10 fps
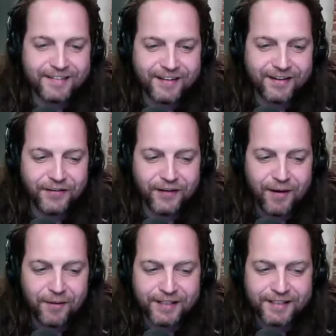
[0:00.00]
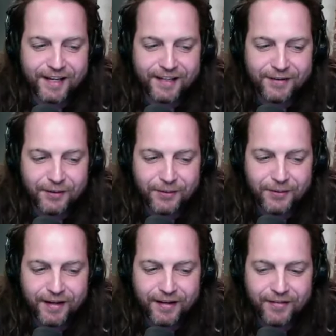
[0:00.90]
little thing I wanted to say too,
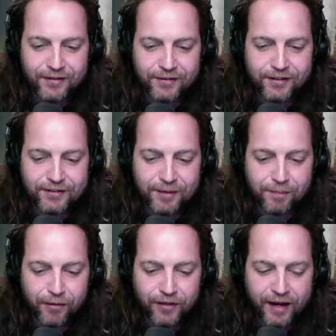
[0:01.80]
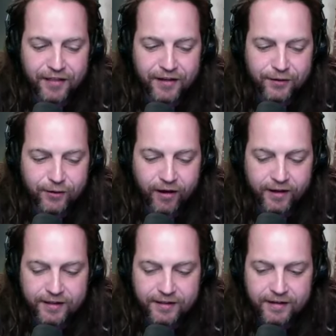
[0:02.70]
just a simple thing. I think you'll
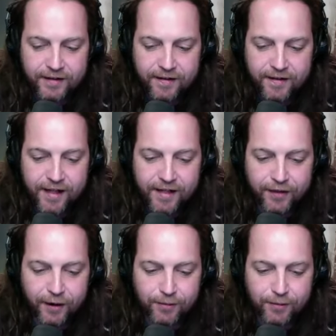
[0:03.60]
like it. There